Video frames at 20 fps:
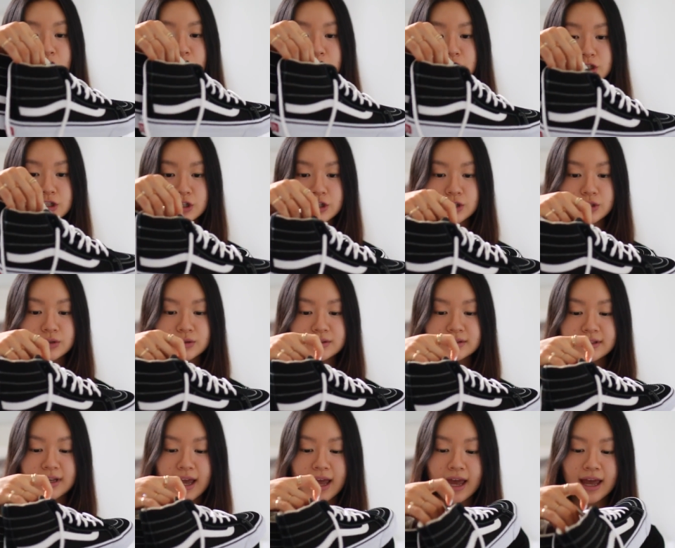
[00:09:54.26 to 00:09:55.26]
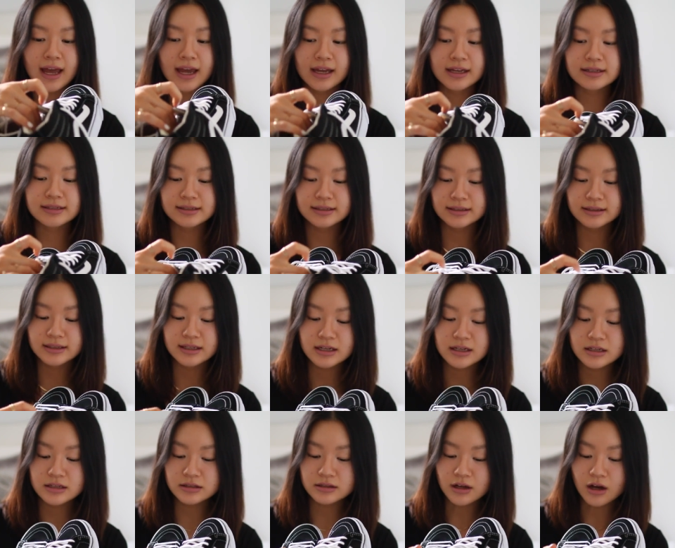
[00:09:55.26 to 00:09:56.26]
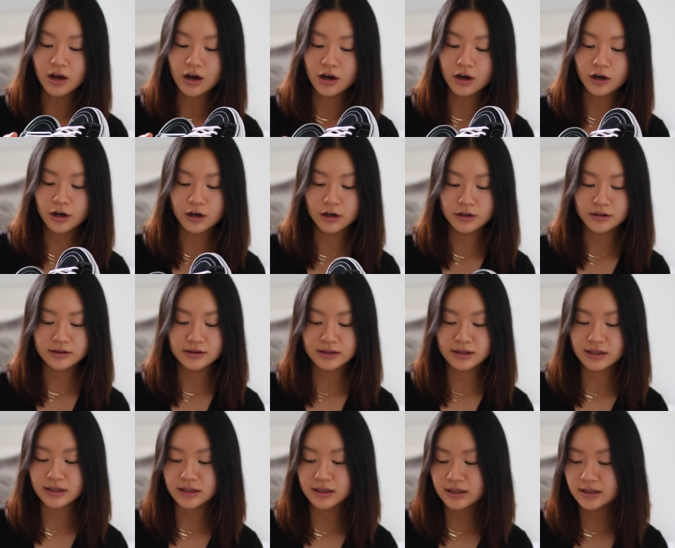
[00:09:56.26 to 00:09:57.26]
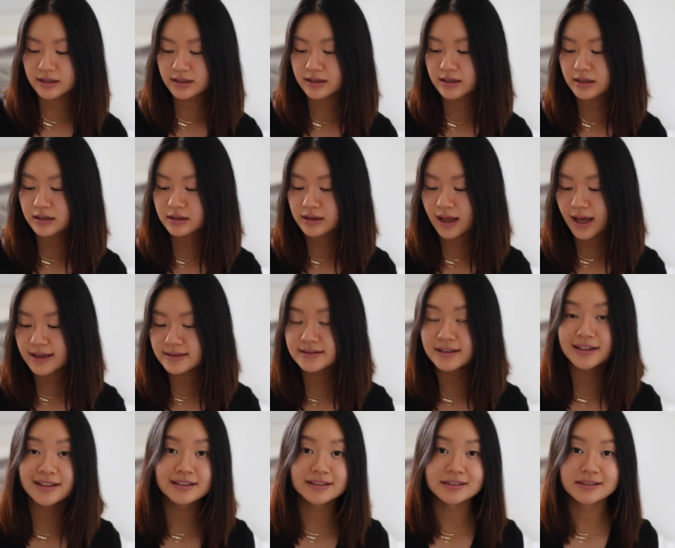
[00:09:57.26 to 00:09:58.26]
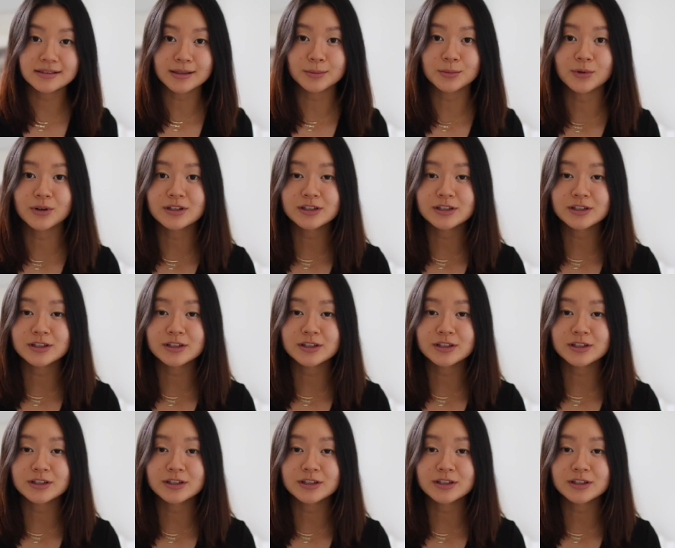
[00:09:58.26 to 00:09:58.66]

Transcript: shoes, and these are the classic slim